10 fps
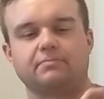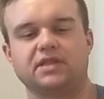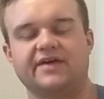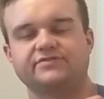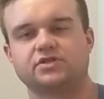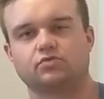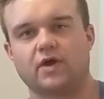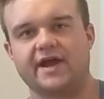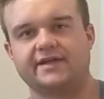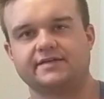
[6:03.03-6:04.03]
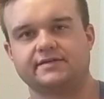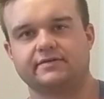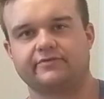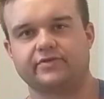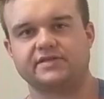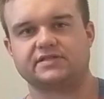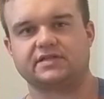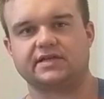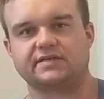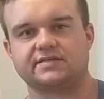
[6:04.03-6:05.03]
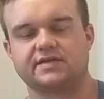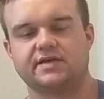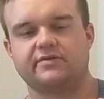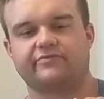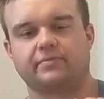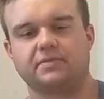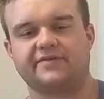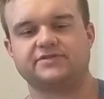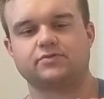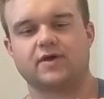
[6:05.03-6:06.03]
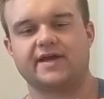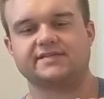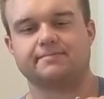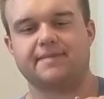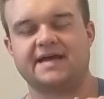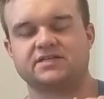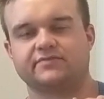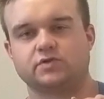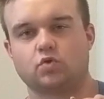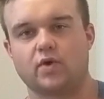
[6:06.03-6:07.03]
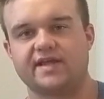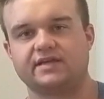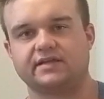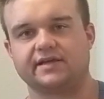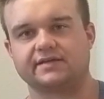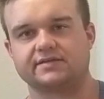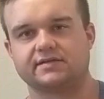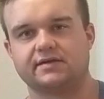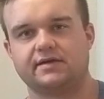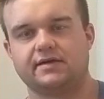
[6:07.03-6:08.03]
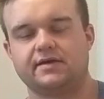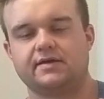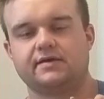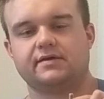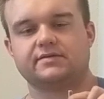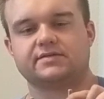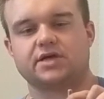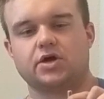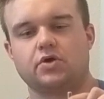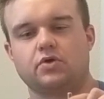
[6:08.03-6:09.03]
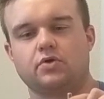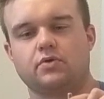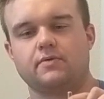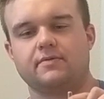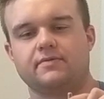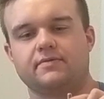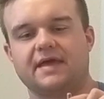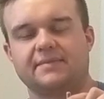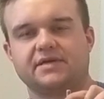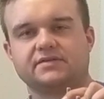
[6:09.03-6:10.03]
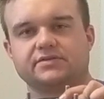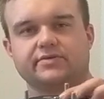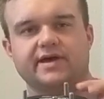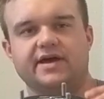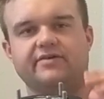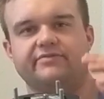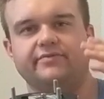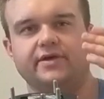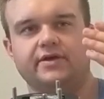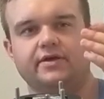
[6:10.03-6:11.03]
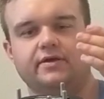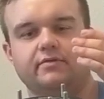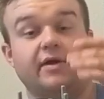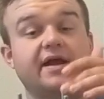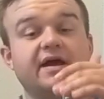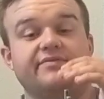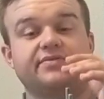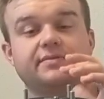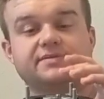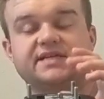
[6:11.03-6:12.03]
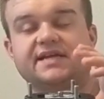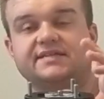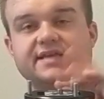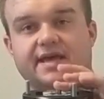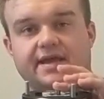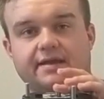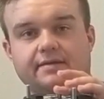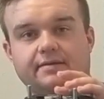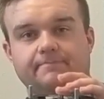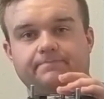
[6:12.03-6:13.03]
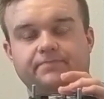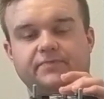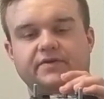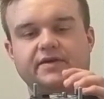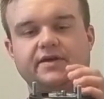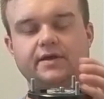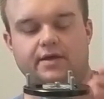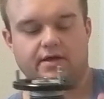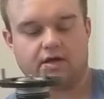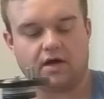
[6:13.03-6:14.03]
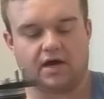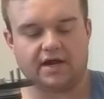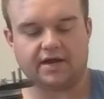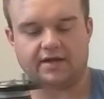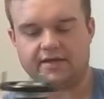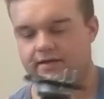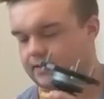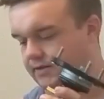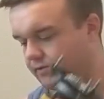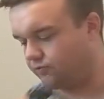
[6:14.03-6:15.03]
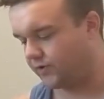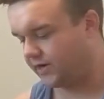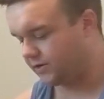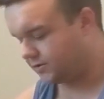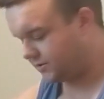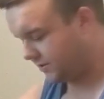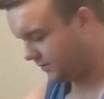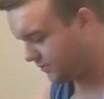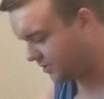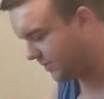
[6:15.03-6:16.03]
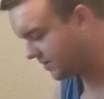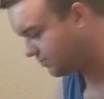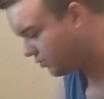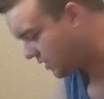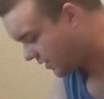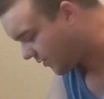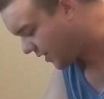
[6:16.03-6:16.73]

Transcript: from left to right for these clicks, from left to right is a max of 20 clicks. So that means you have, right now I have them set at 10. Okay. On the rears, which I'm about to pull out